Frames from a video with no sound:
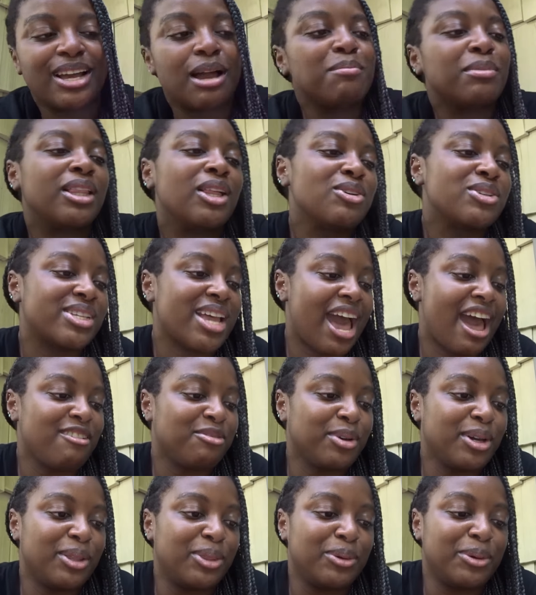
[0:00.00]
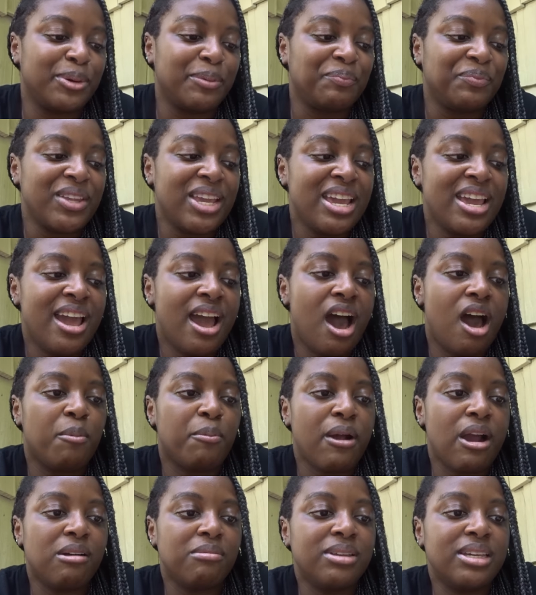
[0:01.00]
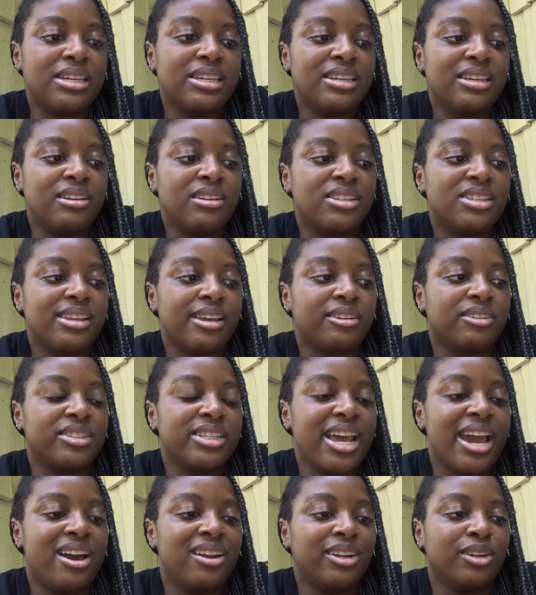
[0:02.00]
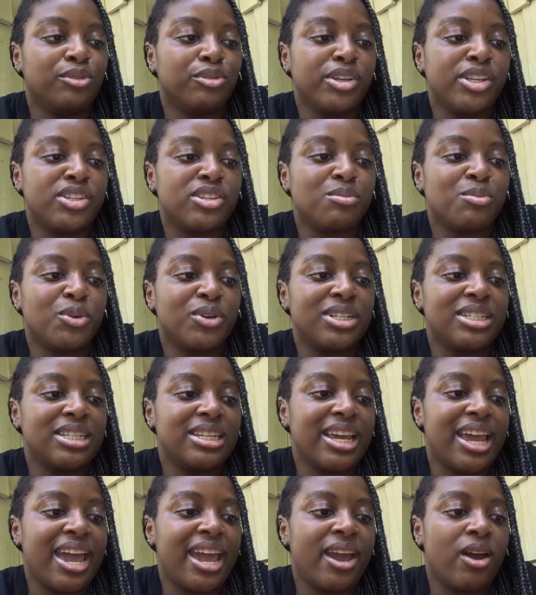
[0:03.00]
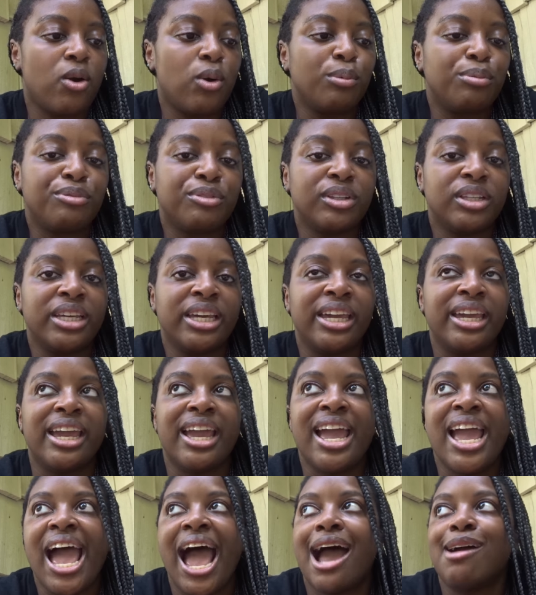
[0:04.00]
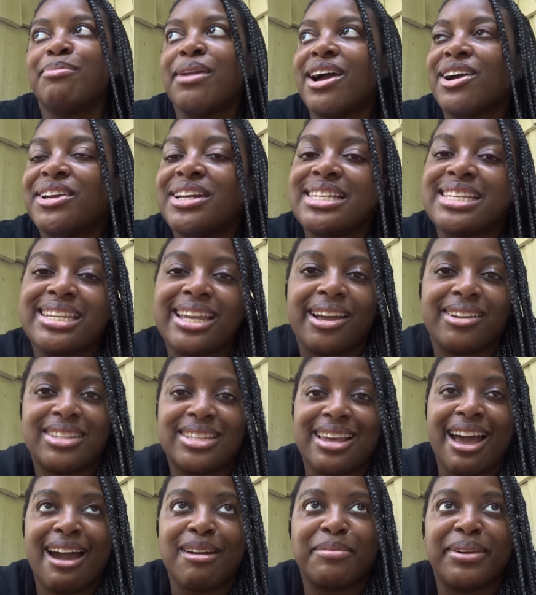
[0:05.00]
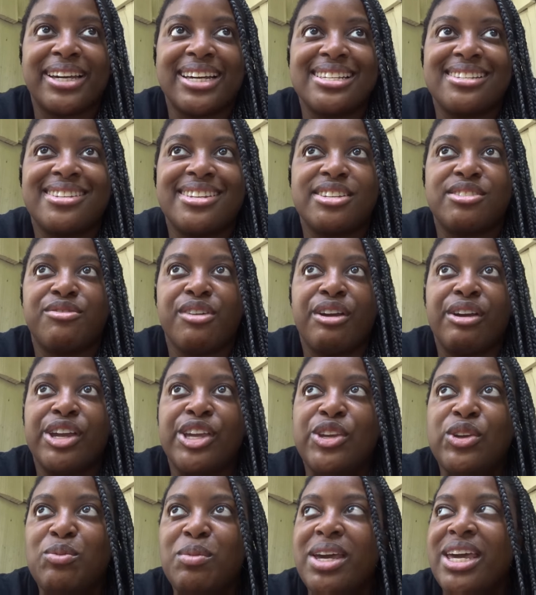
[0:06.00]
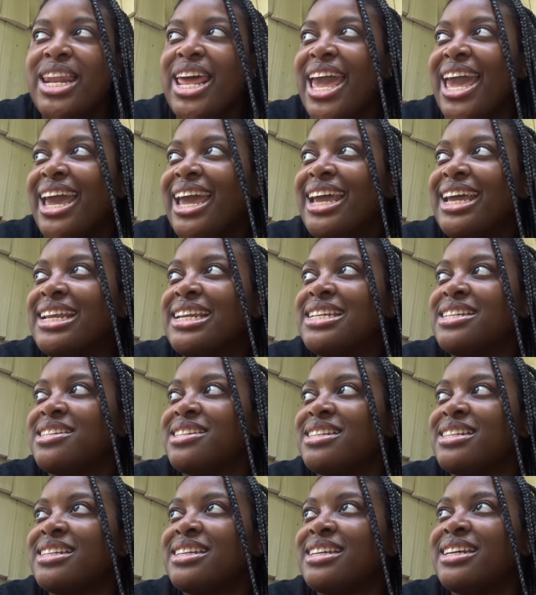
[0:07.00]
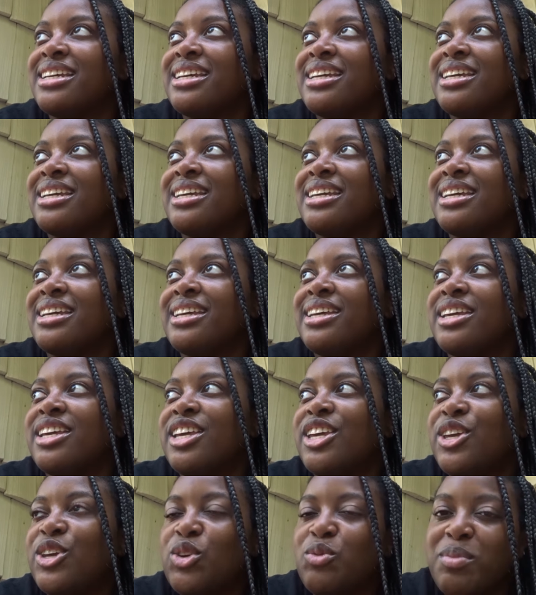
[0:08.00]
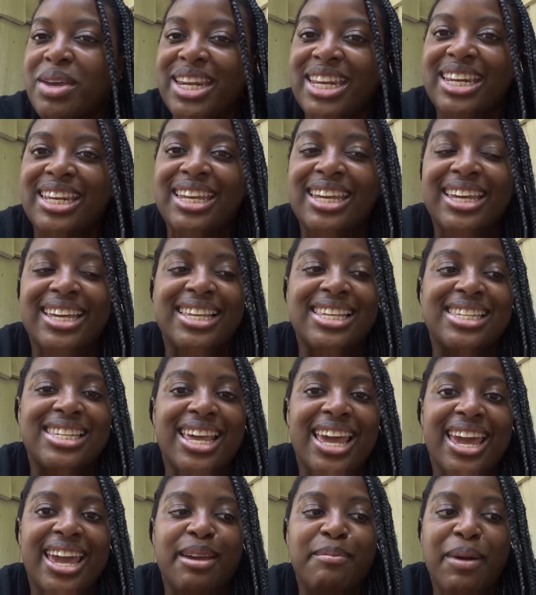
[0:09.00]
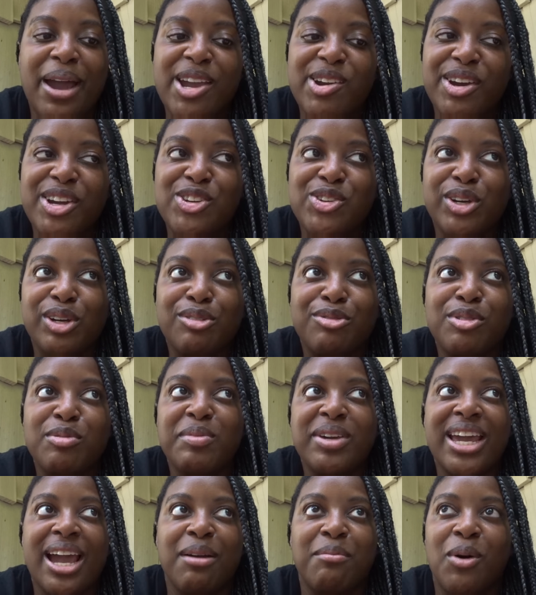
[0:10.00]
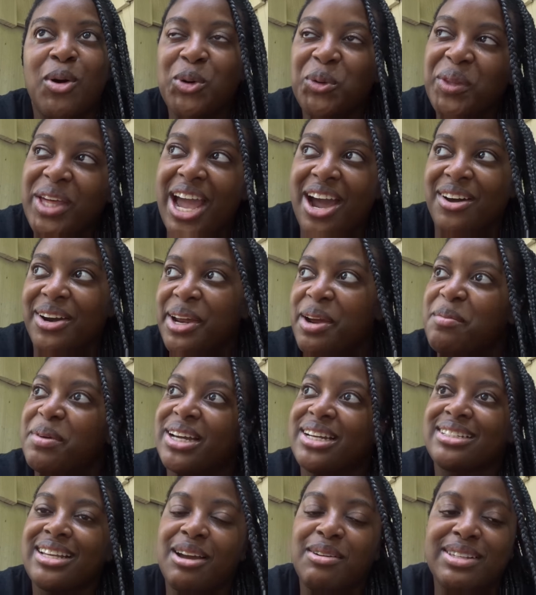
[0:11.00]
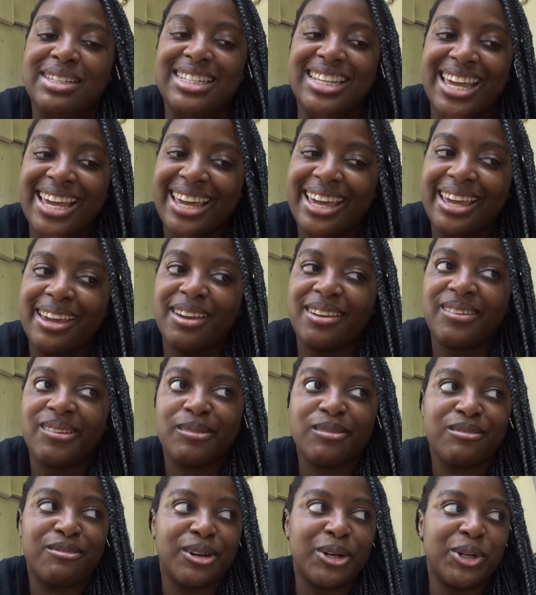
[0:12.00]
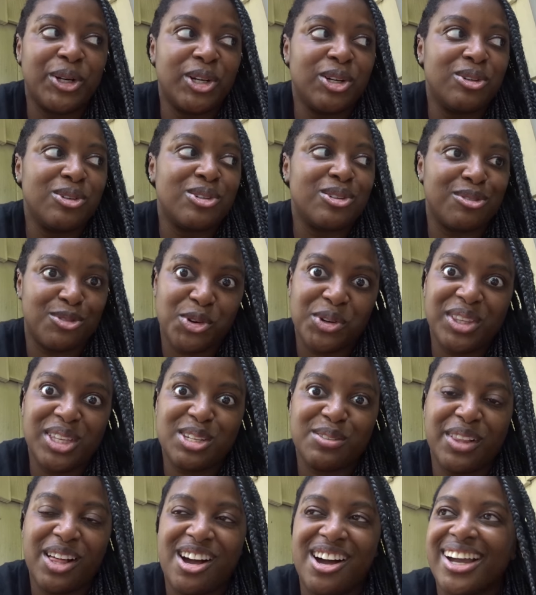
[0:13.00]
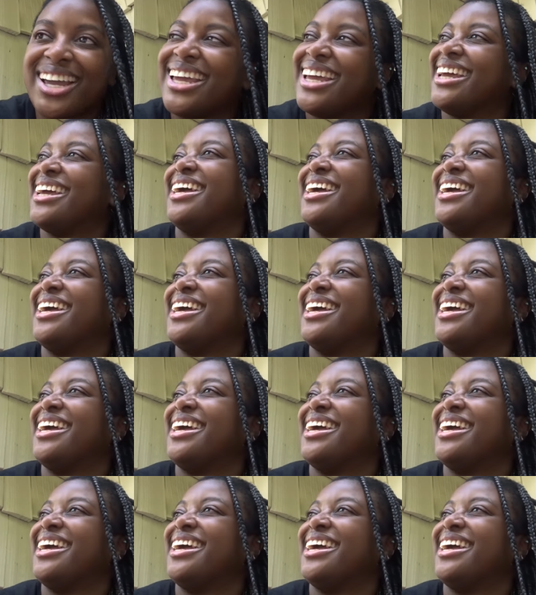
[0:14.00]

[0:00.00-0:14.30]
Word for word: I'm close to halfway through. I'll probably settle down and read some more today, hopefully. I'm not going to stay outside because it is very humid, and humidity is a migraine trigger for me. I'm only out here because I was taking photos for this vlog.